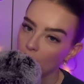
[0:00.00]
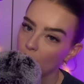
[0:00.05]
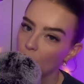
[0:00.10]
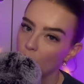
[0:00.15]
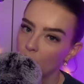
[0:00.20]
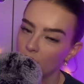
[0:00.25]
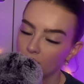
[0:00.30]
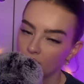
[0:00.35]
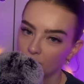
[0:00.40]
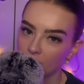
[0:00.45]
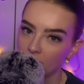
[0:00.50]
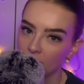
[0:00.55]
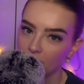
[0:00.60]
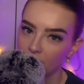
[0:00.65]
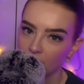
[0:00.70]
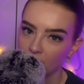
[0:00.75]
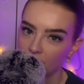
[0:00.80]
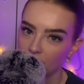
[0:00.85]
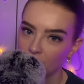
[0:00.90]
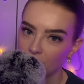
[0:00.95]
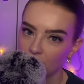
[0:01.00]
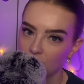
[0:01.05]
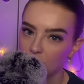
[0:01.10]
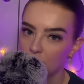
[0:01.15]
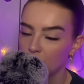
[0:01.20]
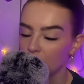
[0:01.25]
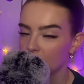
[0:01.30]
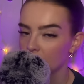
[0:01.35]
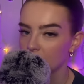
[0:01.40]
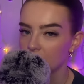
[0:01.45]
One of my favorite
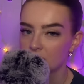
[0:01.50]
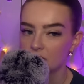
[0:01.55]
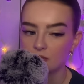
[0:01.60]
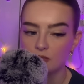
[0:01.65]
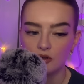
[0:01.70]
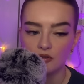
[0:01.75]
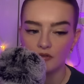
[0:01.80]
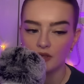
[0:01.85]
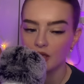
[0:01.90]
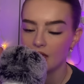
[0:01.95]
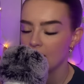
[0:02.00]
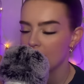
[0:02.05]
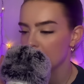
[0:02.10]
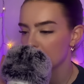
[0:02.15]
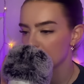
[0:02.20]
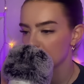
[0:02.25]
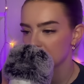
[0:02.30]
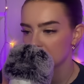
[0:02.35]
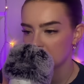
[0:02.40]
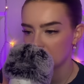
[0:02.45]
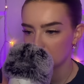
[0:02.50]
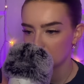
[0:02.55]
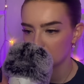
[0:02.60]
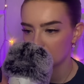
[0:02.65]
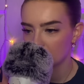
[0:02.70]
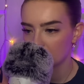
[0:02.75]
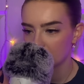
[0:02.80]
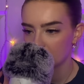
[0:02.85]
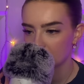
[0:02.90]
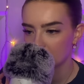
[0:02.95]
book to movie
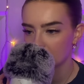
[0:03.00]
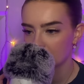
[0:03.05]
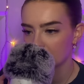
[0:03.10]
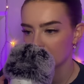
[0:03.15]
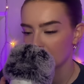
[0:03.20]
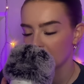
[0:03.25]
adaptations,